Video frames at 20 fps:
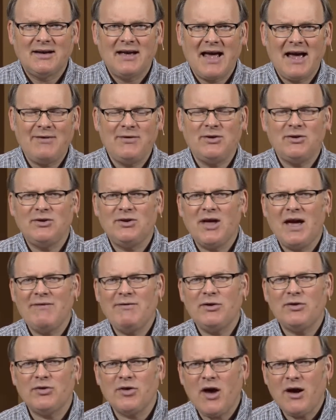Have
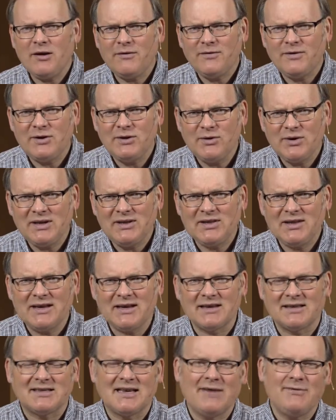you thought of doing
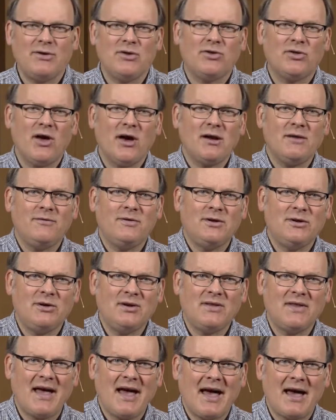this? Have you thought of
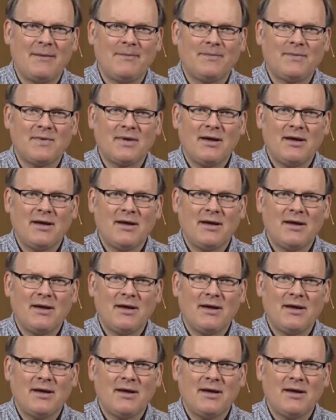doing that?